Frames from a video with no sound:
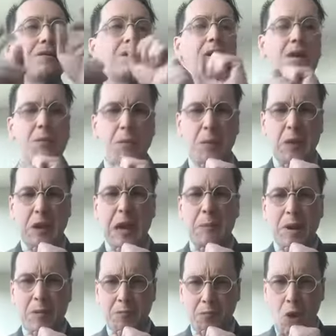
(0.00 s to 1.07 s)
come up with the name in
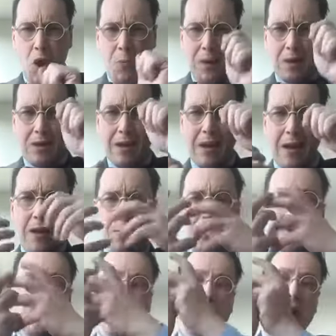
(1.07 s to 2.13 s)
a moment, but
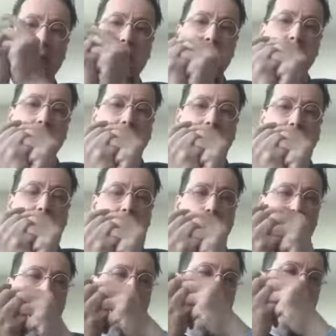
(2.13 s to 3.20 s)
they'll grab onto each
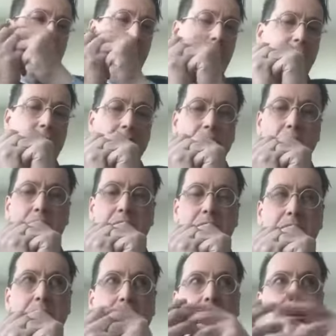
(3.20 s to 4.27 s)
other, and
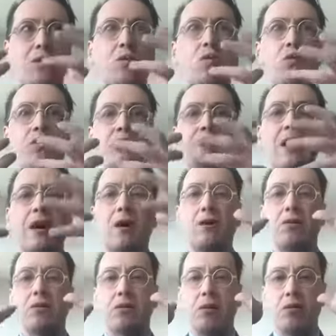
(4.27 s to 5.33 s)
when it cools
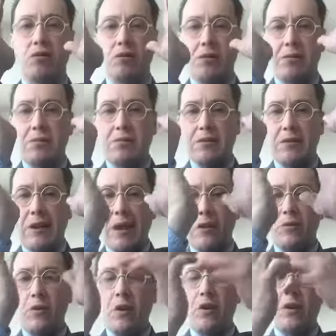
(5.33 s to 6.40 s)
down, those scales
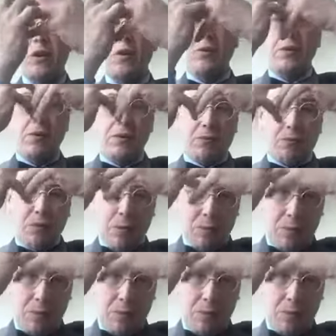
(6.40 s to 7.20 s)
will close and they'll grip